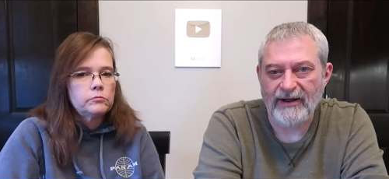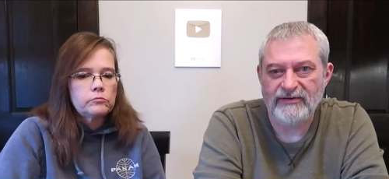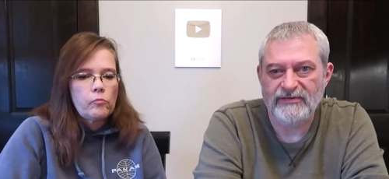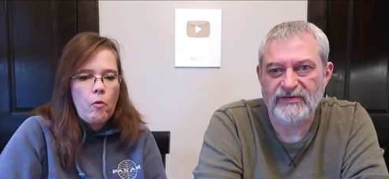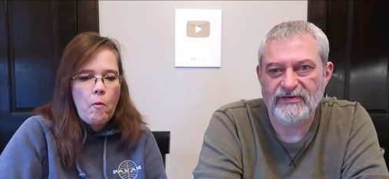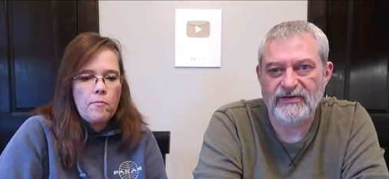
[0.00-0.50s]
Speaker 1: I
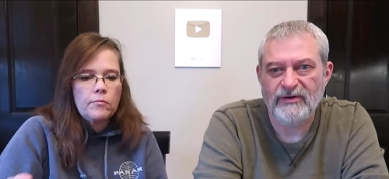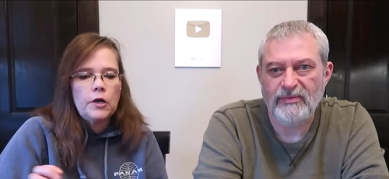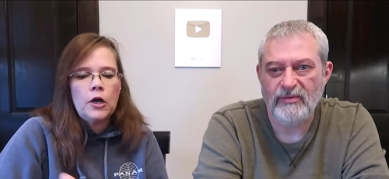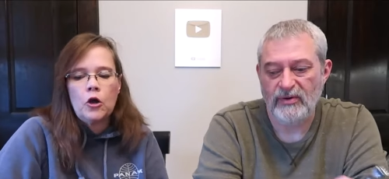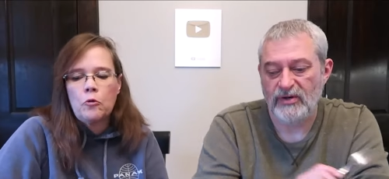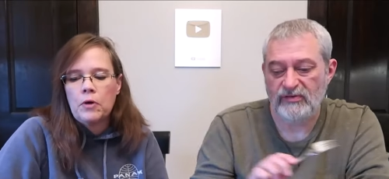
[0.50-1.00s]
noticed it too,
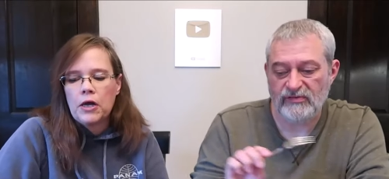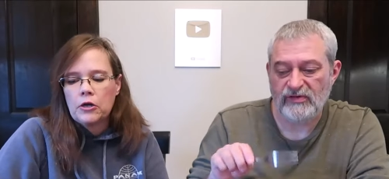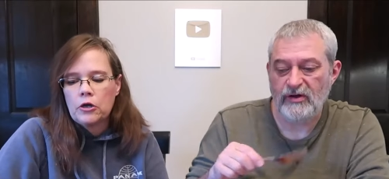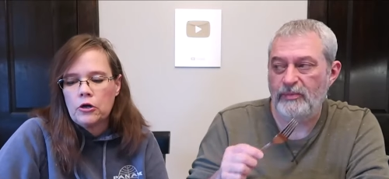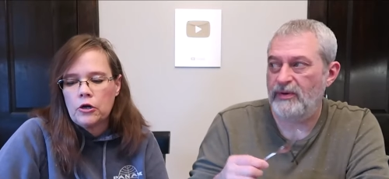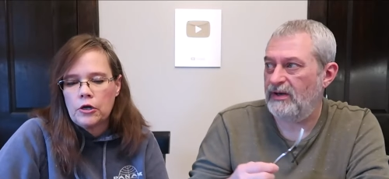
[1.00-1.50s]
but oh when you are gosh.
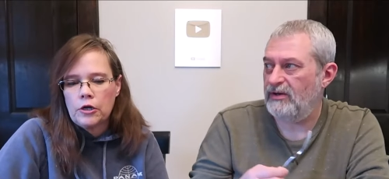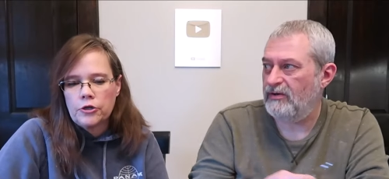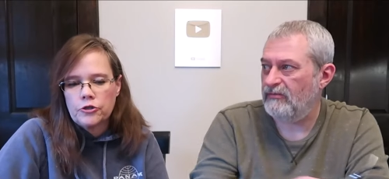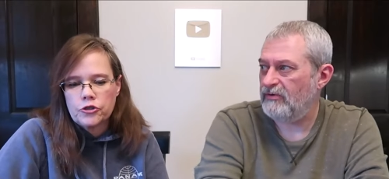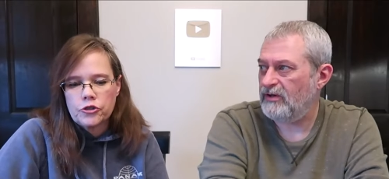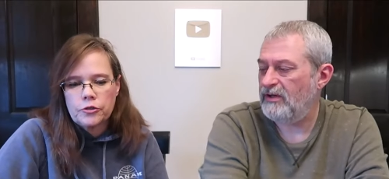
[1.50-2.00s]
it, you
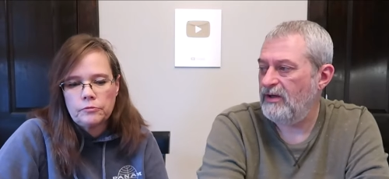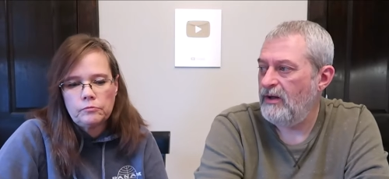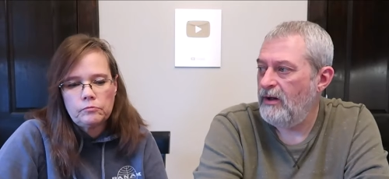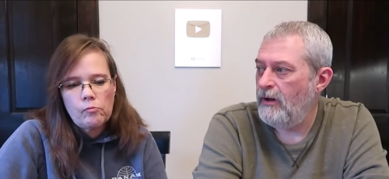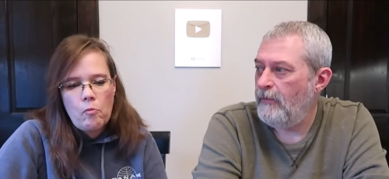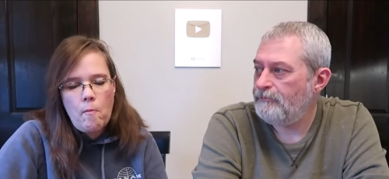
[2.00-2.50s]
can really.
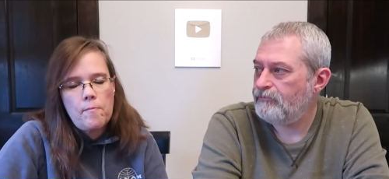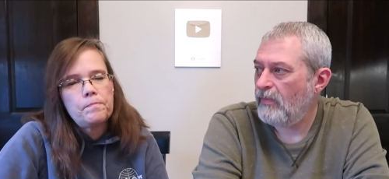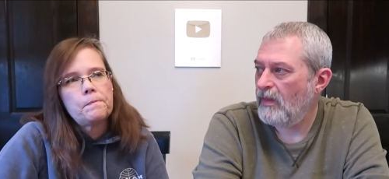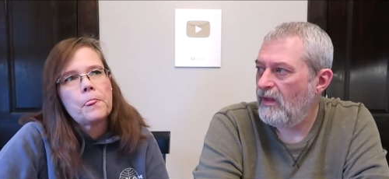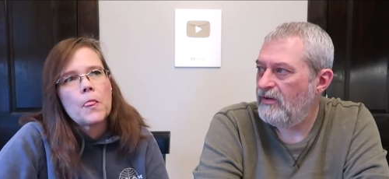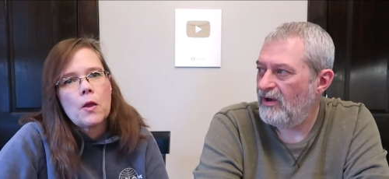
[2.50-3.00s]

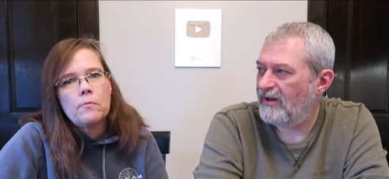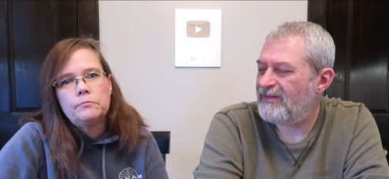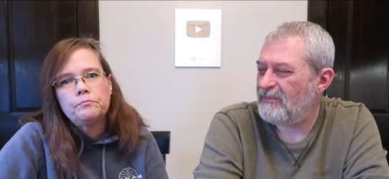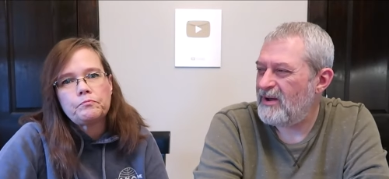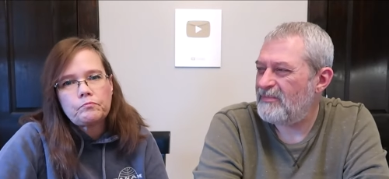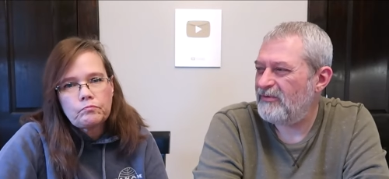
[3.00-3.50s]
You like
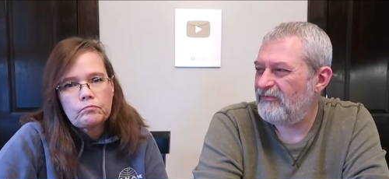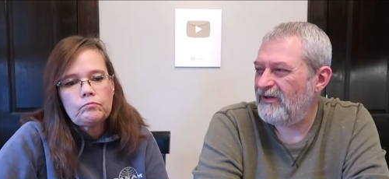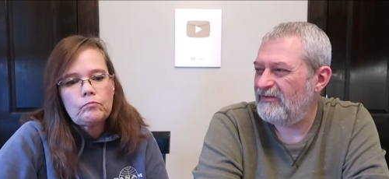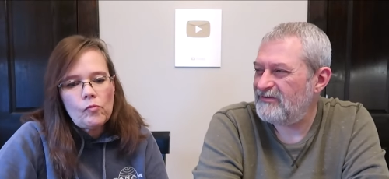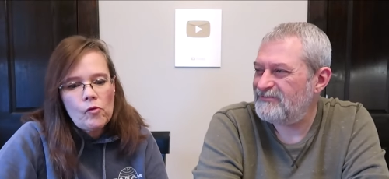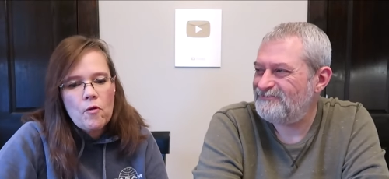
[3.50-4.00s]
that pepper
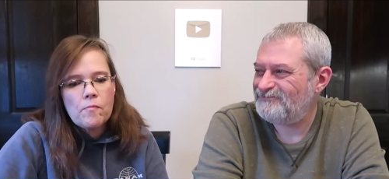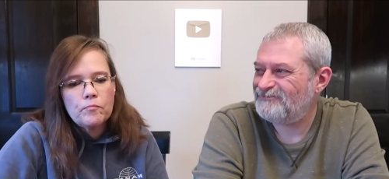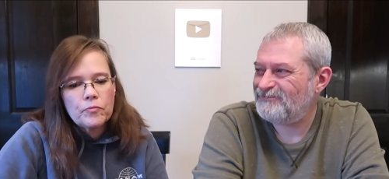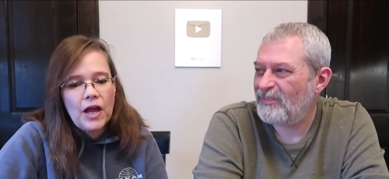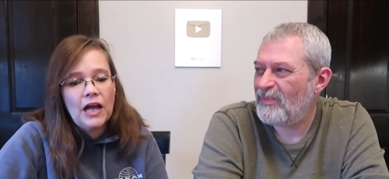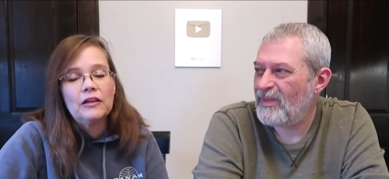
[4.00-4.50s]
flavor?
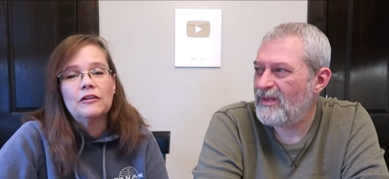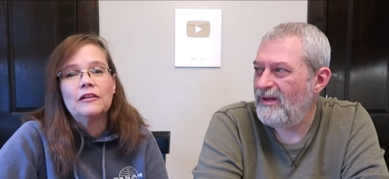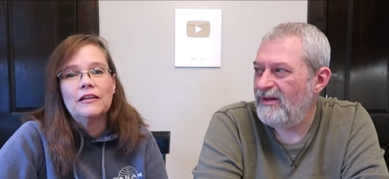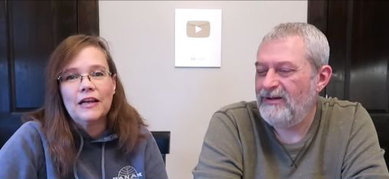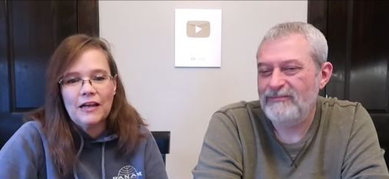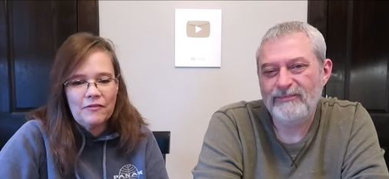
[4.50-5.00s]
Speaker 2: I
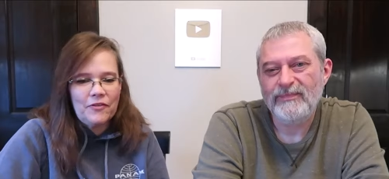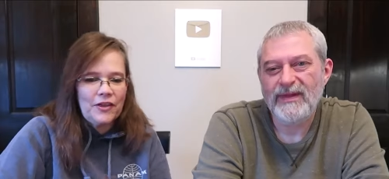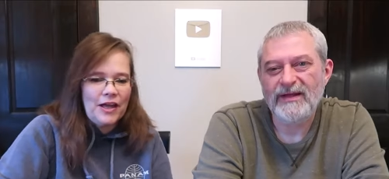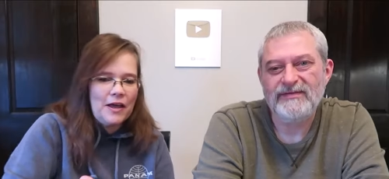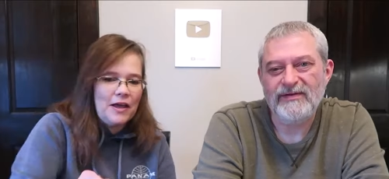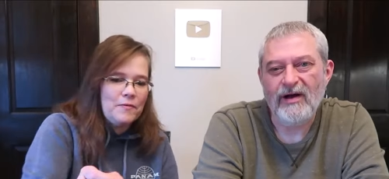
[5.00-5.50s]
love
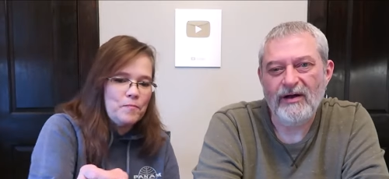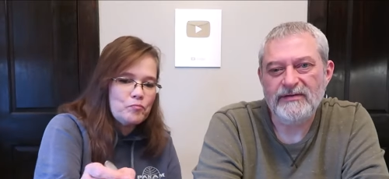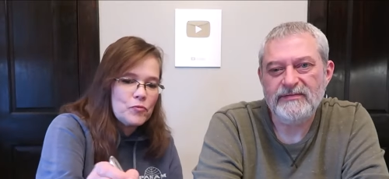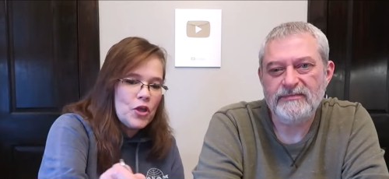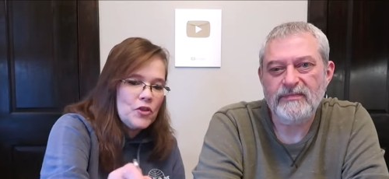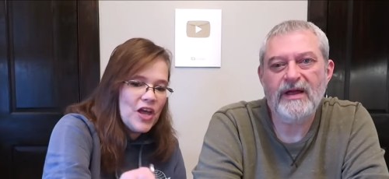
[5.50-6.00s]
that. That's
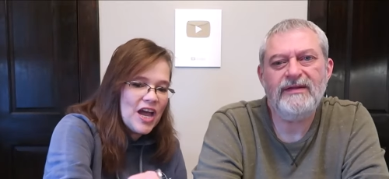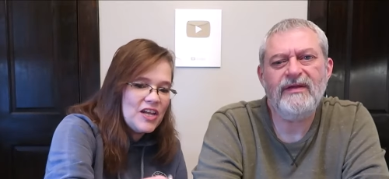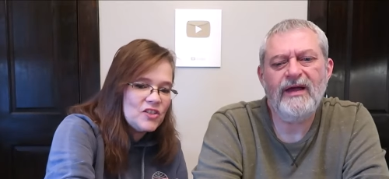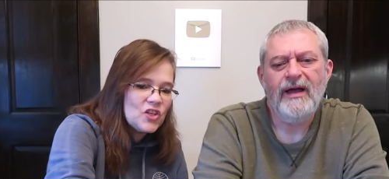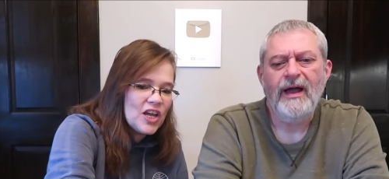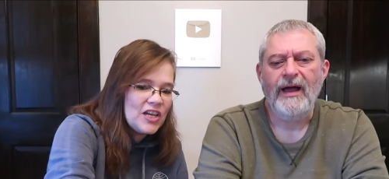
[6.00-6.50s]
nice.
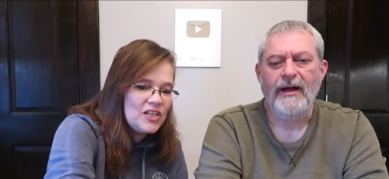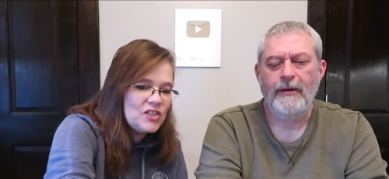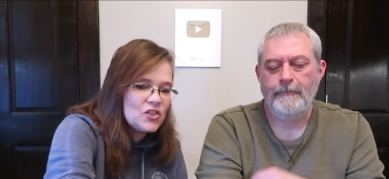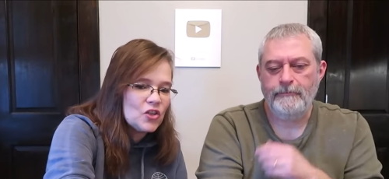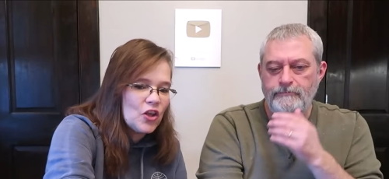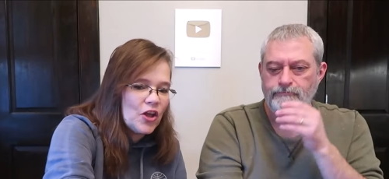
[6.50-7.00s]
That
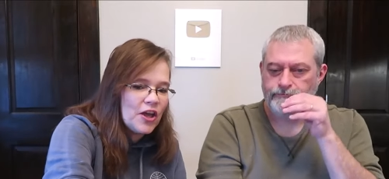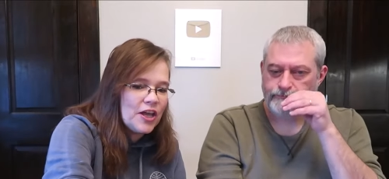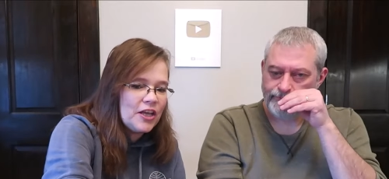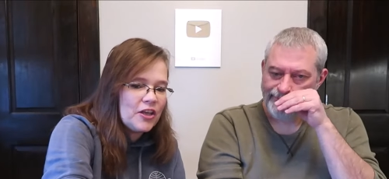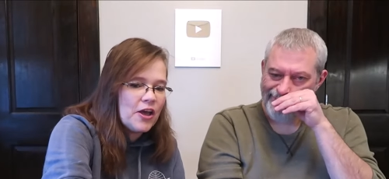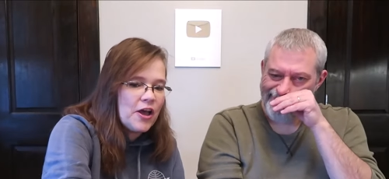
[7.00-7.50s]
tastes
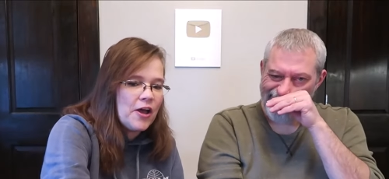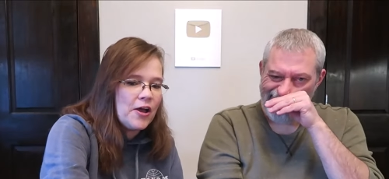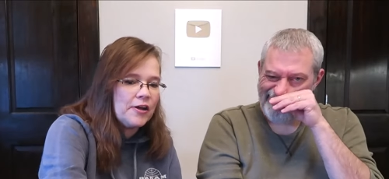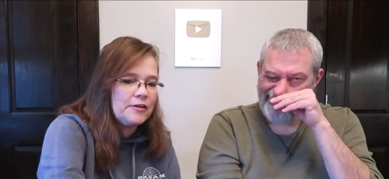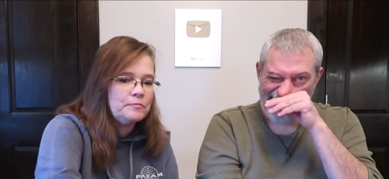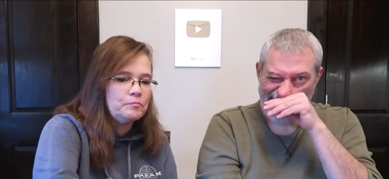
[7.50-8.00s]
like,
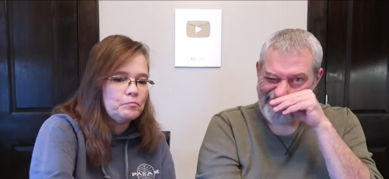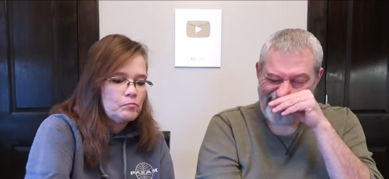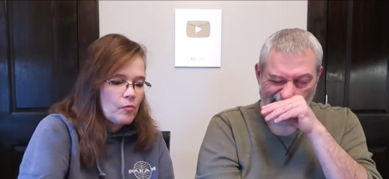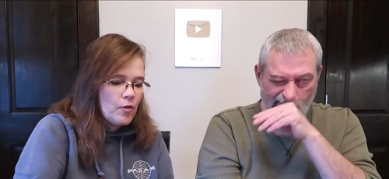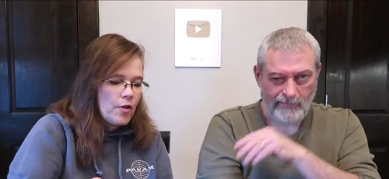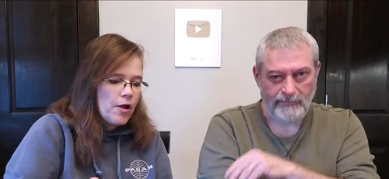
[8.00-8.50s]
um,
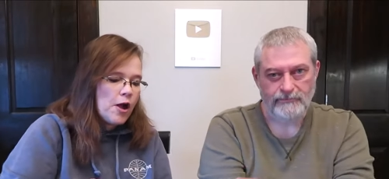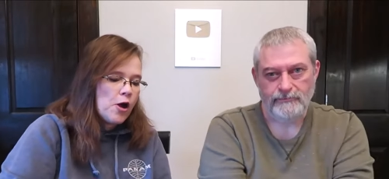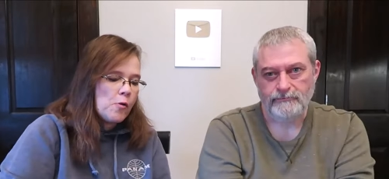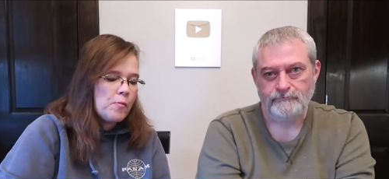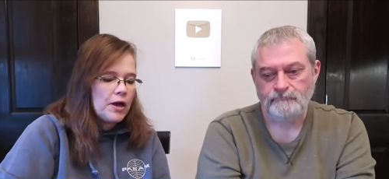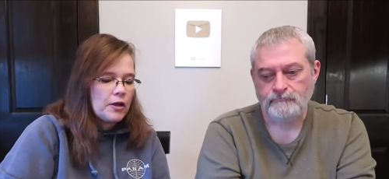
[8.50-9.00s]

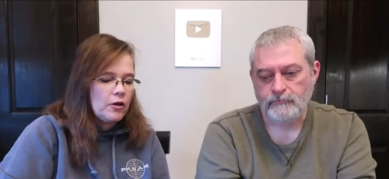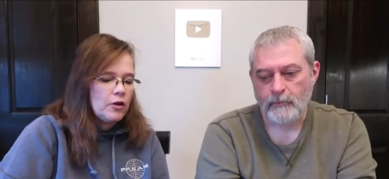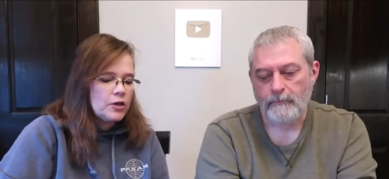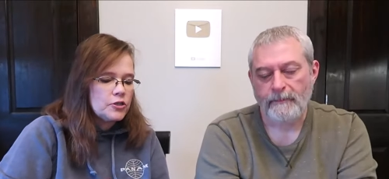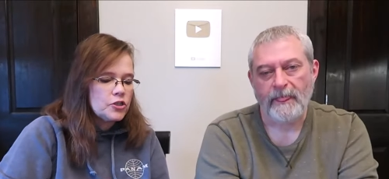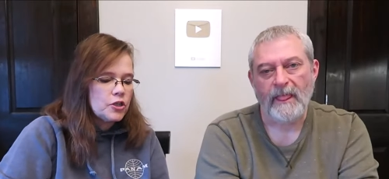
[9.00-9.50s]
oh my
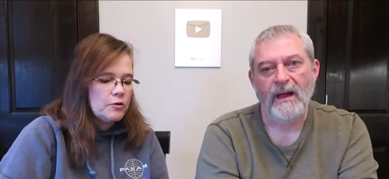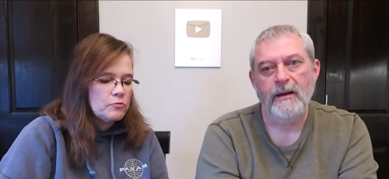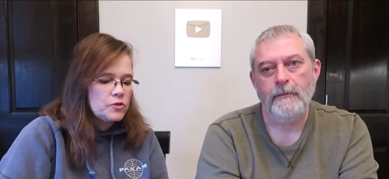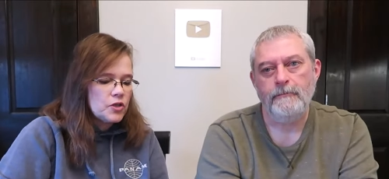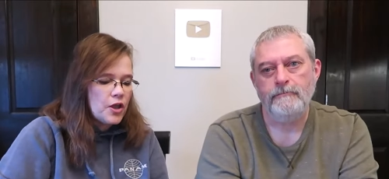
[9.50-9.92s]
gosh, those,